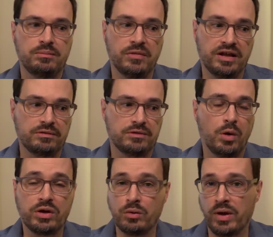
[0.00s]
like
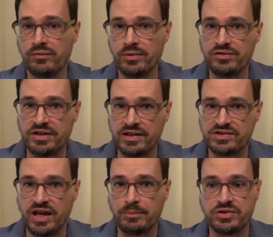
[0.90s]
going away from the
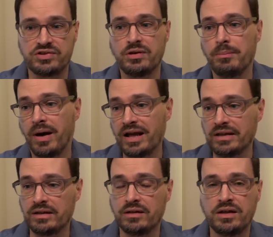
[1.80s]
DSM, just
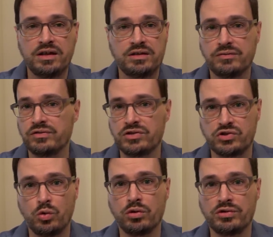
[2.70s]
combining different
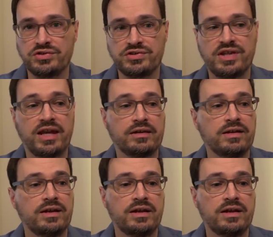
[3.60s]
disorders and saying,